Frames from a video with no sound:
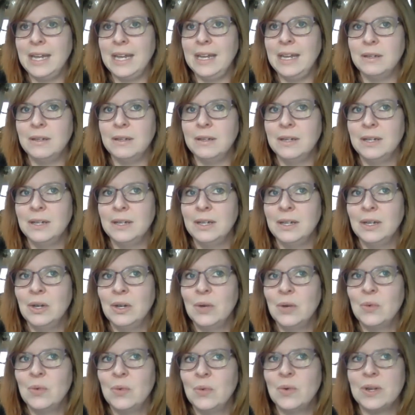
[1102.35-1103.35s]
And
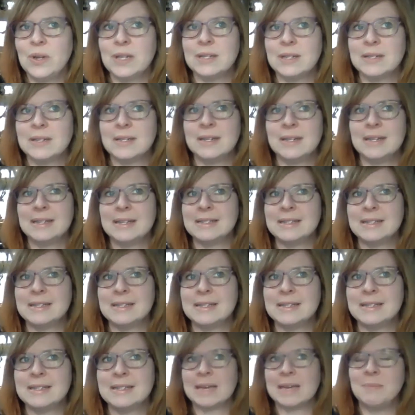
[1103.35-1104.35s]

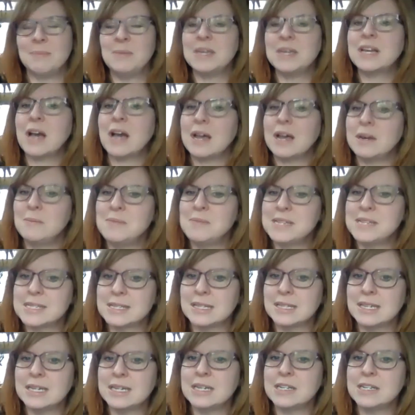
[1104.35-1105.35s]
it can be kind of
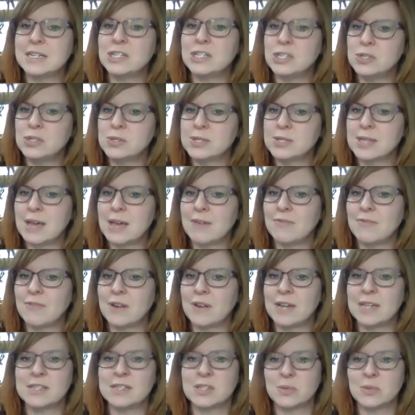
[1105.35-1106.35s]
misleading to use that
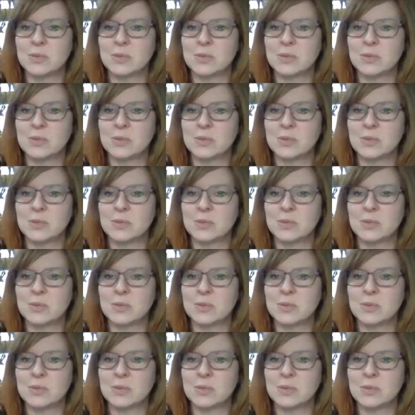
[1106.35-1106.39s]
phrase. So